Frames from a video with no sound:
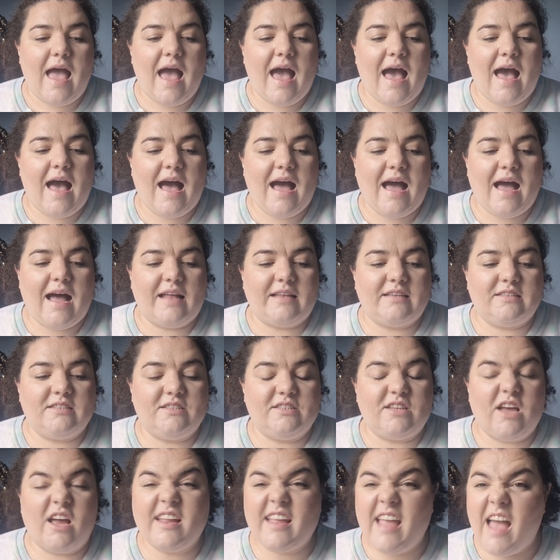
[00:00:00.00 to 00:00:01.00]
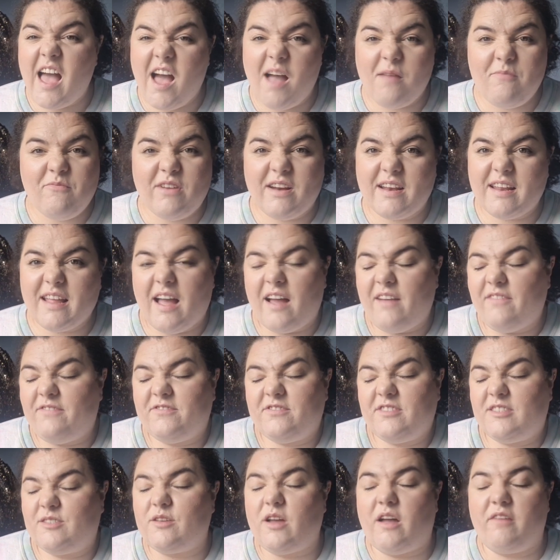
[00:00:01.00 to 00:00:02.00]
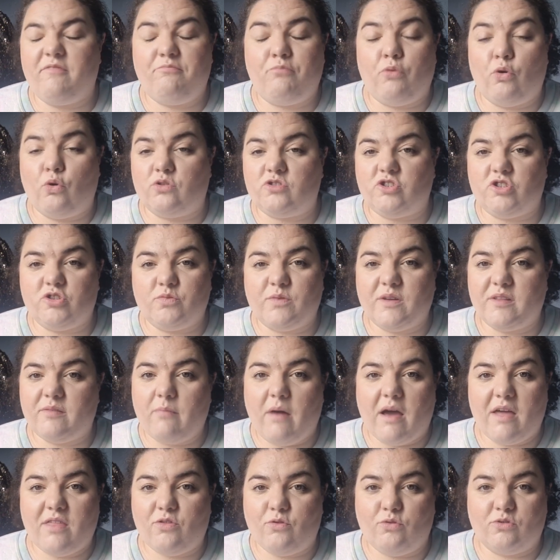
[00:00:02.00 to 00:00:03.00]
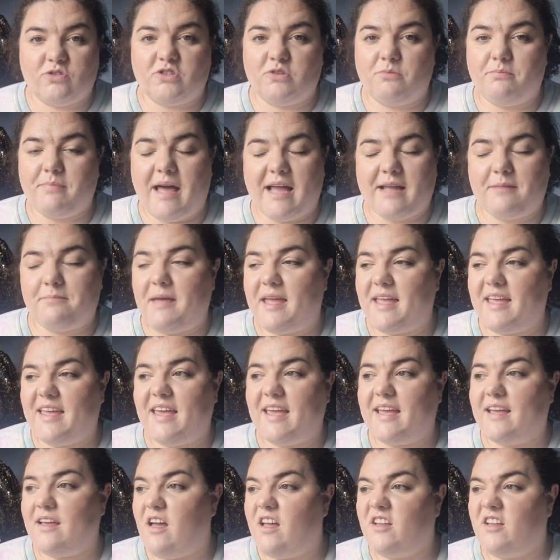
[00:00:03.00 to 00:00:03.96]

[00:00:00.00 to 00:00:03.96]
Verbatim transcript: And yeah, I've bored you with my thoughts on bag making.